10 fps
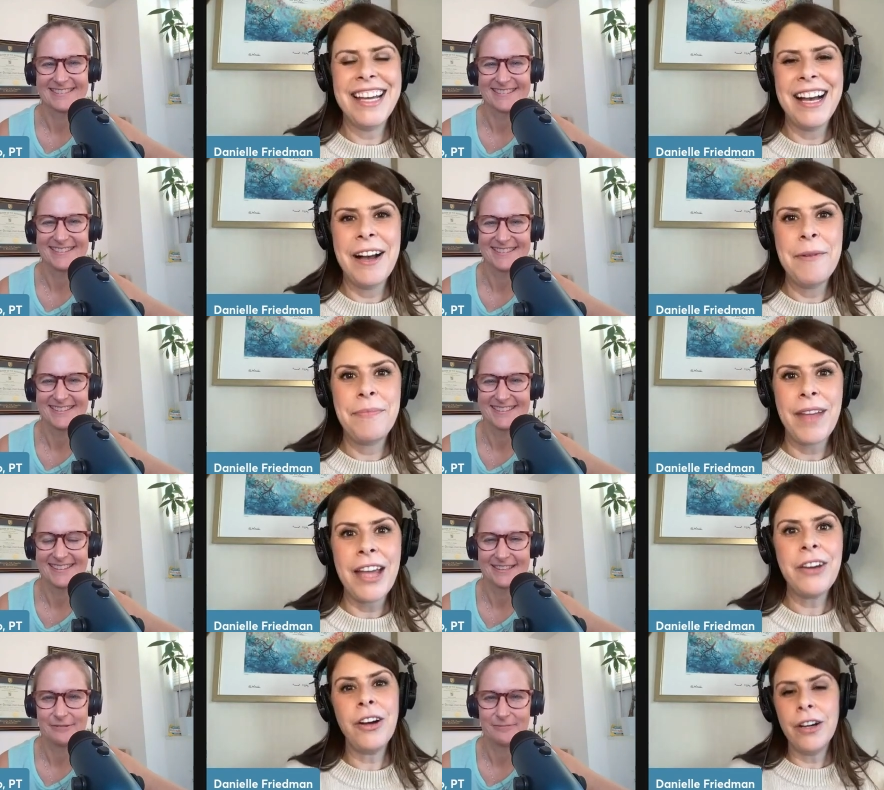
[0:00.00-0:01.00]
Speaker 1: um, i
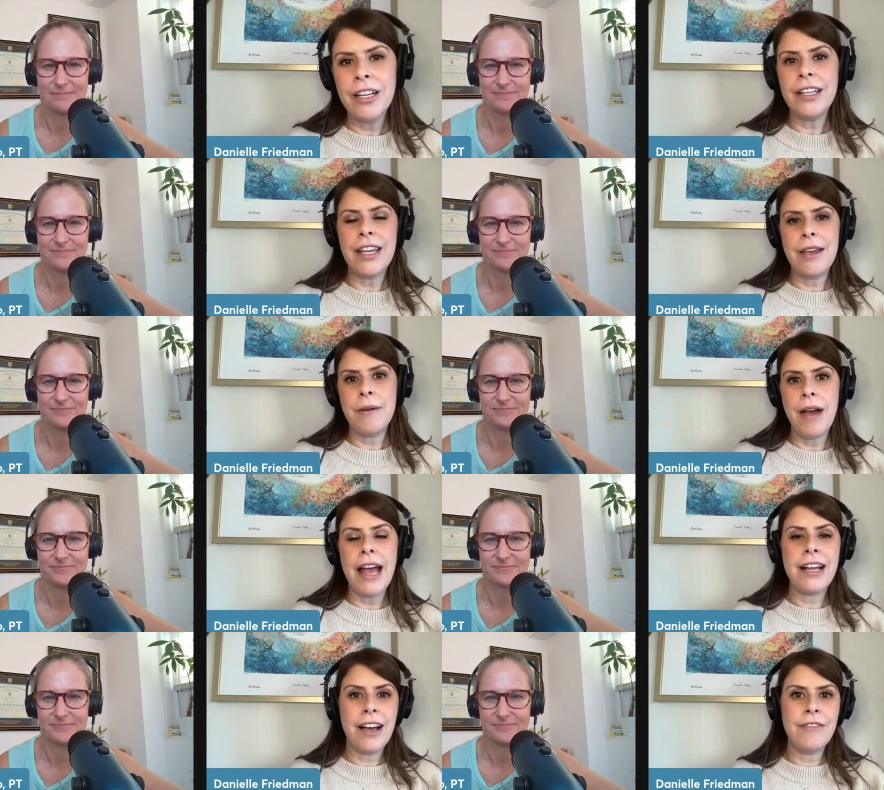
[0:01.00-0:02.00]
currently i
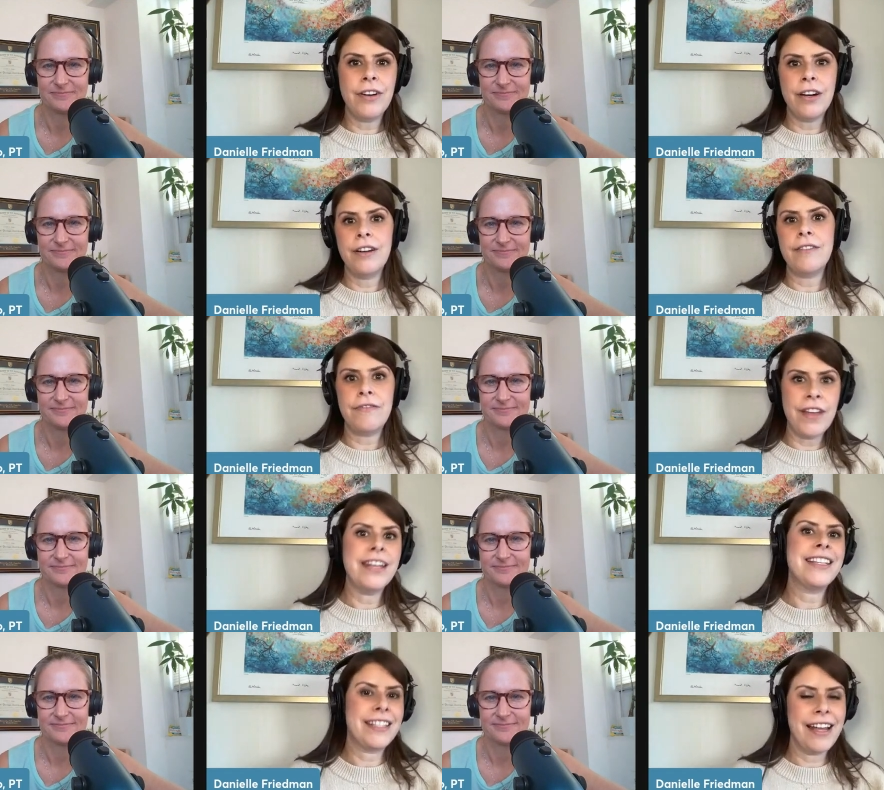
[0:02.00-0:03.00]
cover
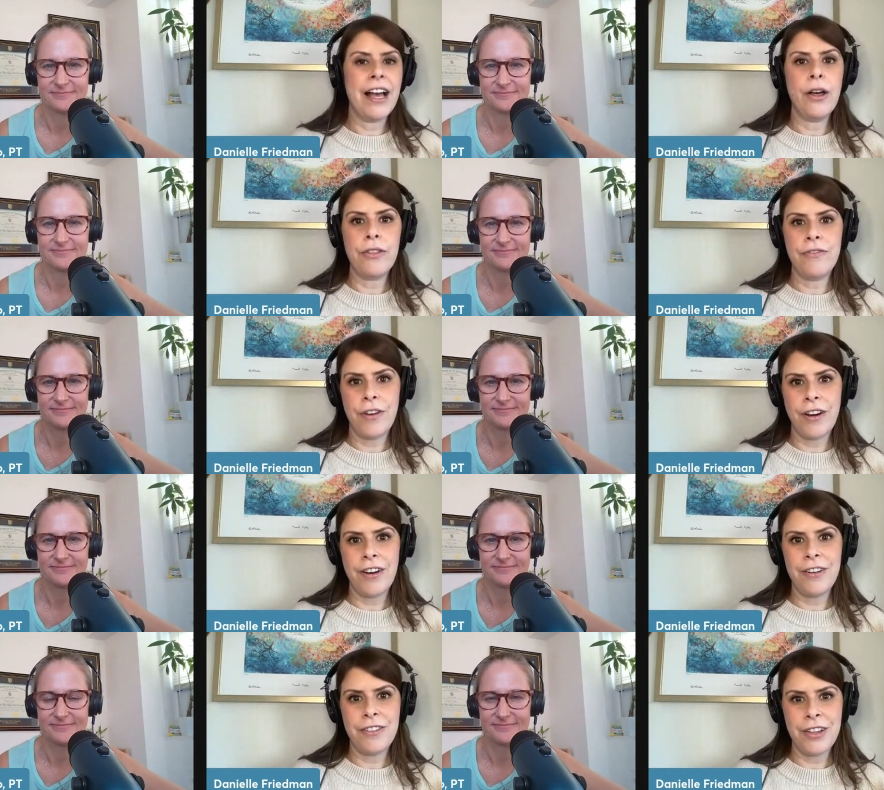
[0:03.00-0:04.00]
fitness and health
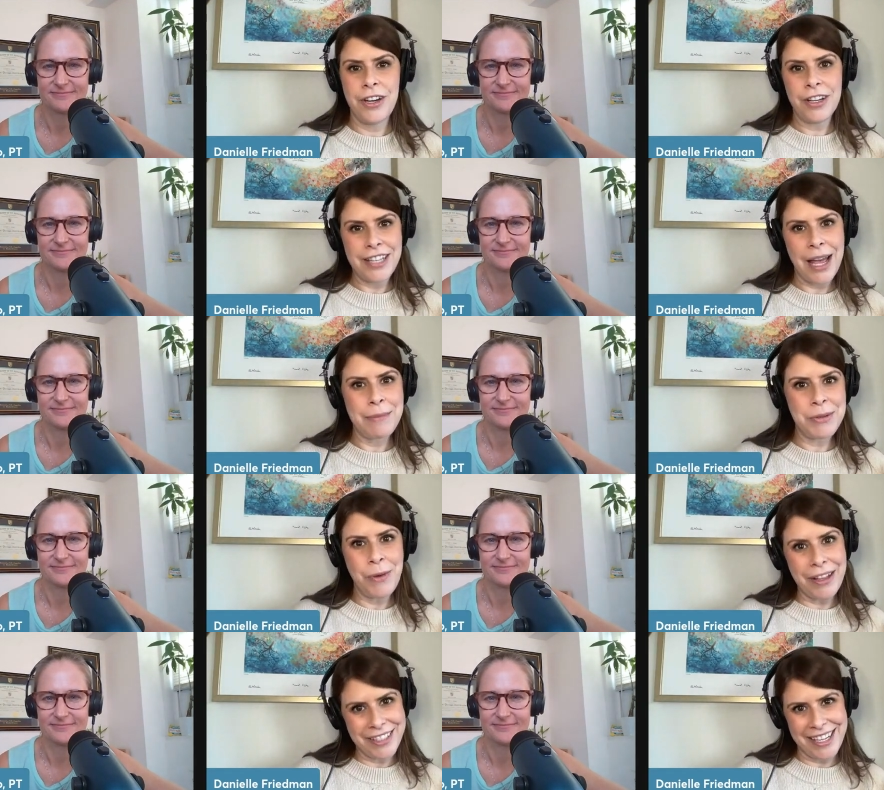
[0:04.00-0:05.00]
for the new york times
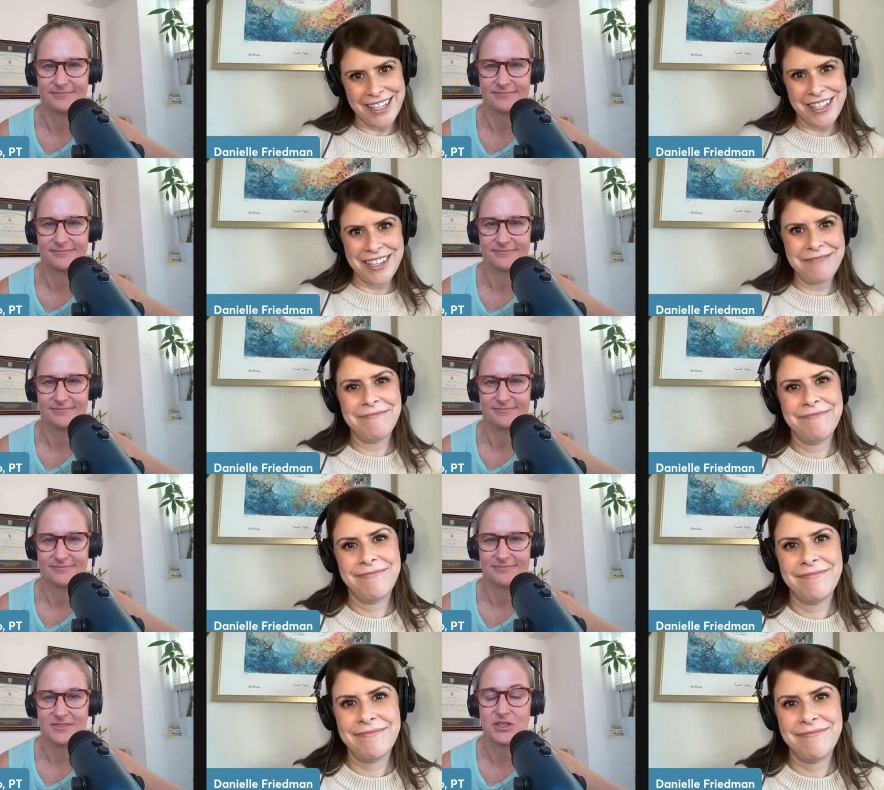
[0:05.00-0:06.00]
well section
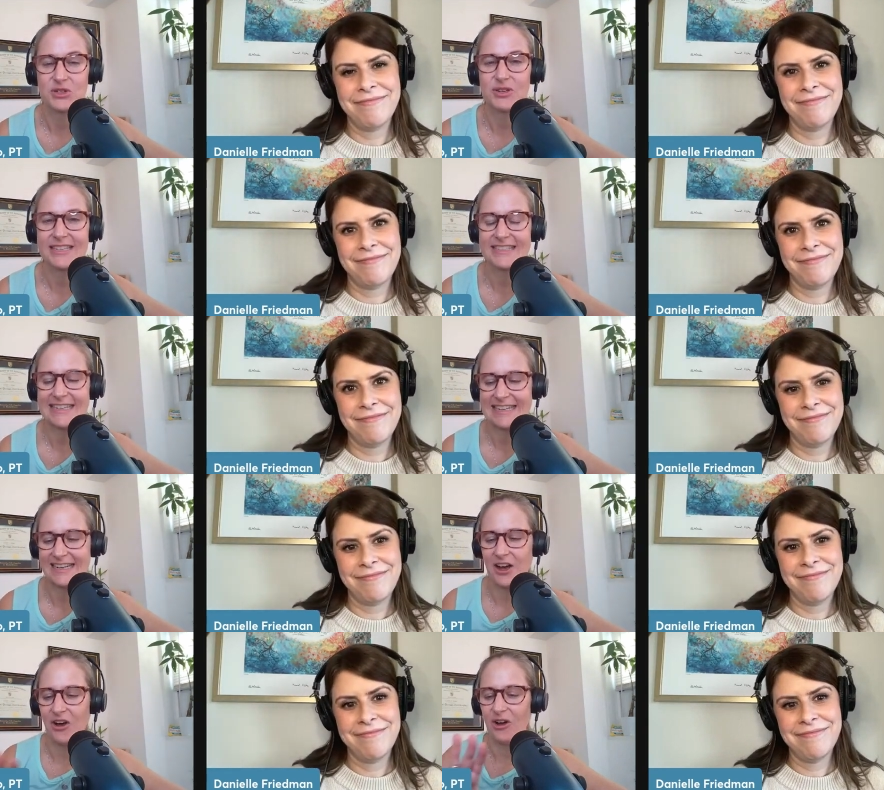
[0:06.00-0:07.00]
Speaker 2: so you get to
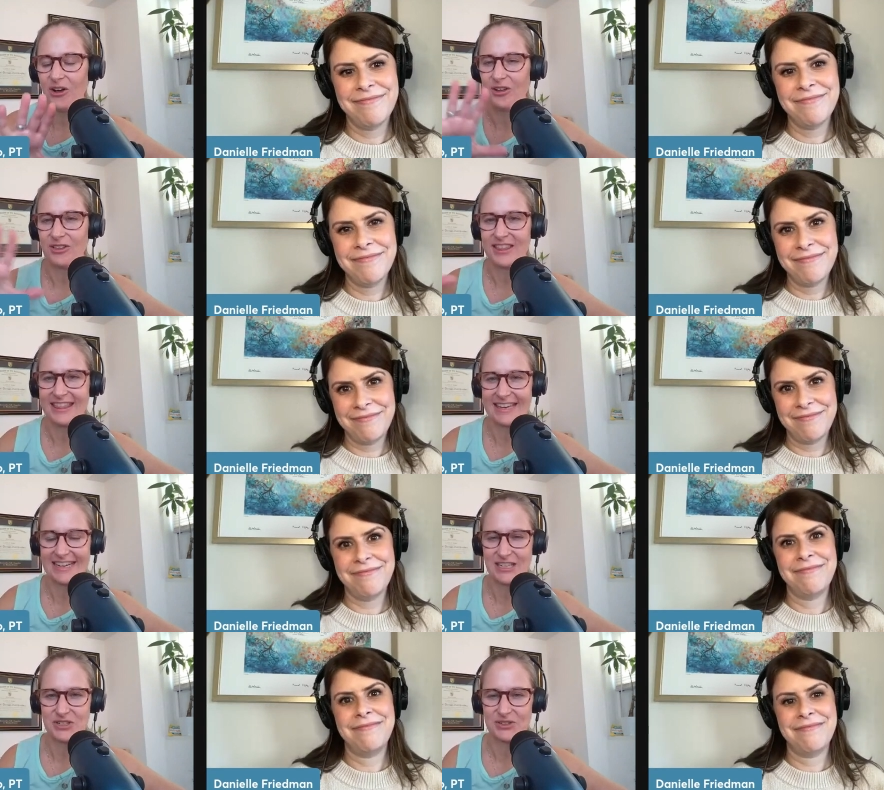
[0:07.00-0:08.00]
hit all the
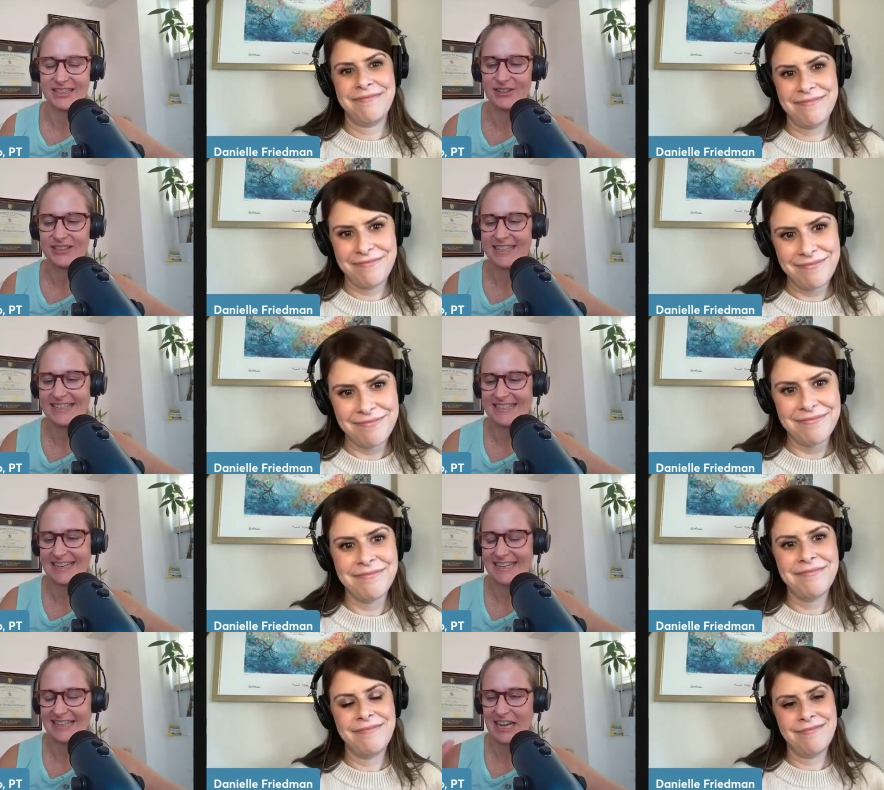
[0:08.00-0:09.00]
things you literally get to
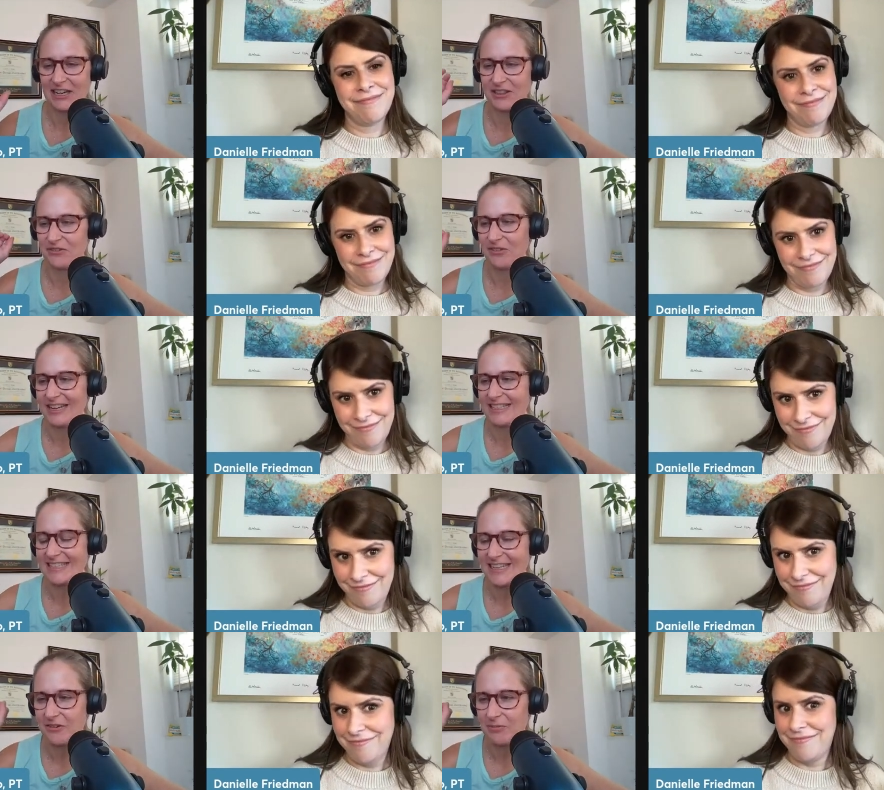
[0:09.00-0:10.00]
hit like the fun
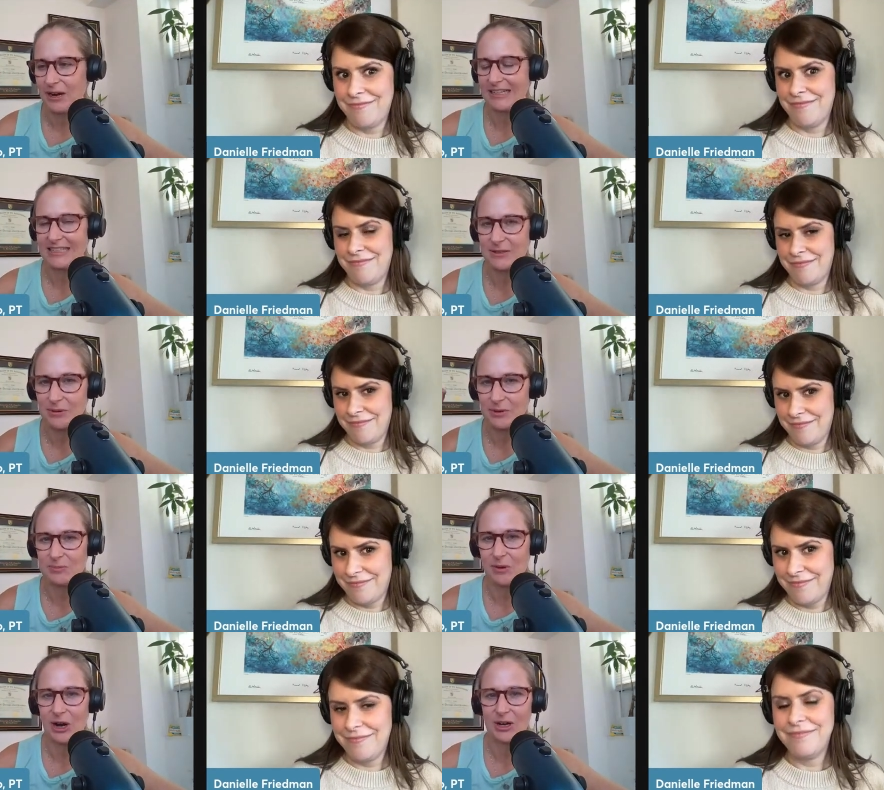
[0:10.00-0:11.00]
stuff pregnancy
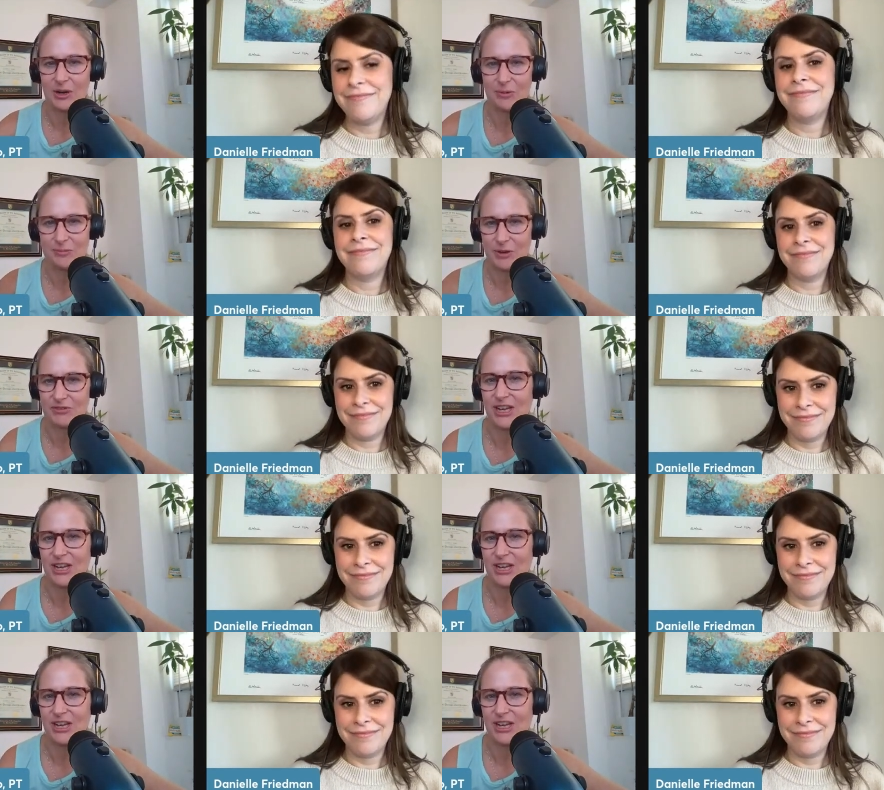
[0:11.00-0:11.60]
postpartum we've